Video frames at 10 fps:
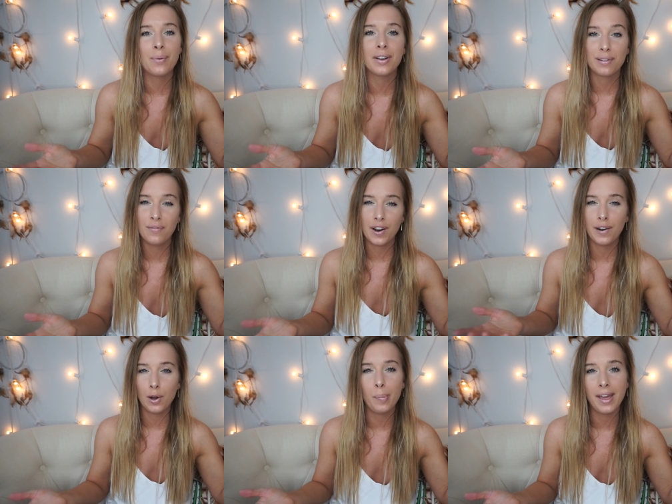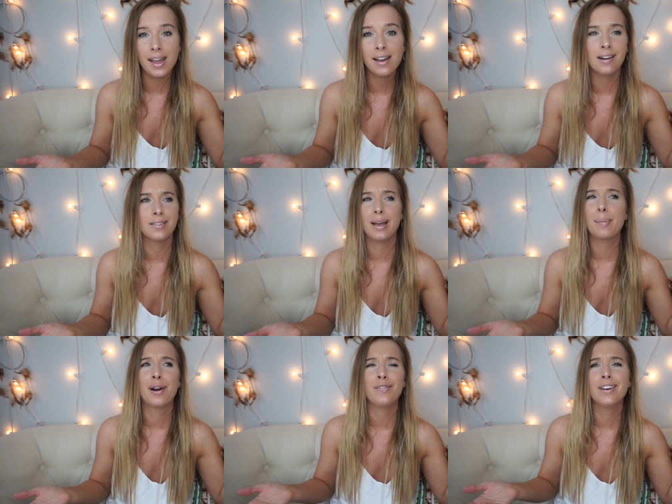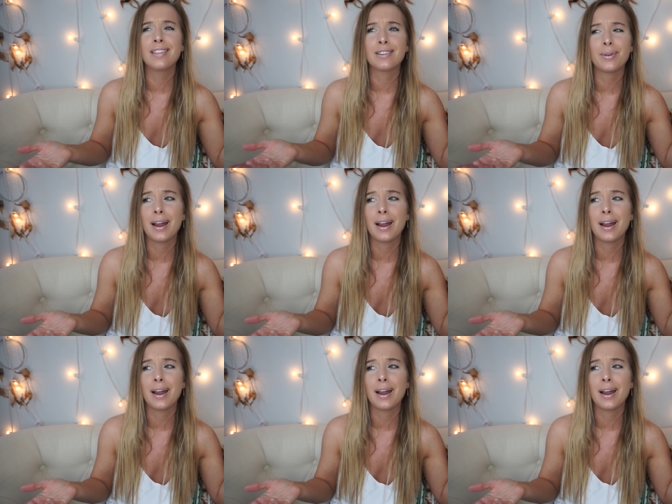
that it wasn't very opaque and I was like perfect that's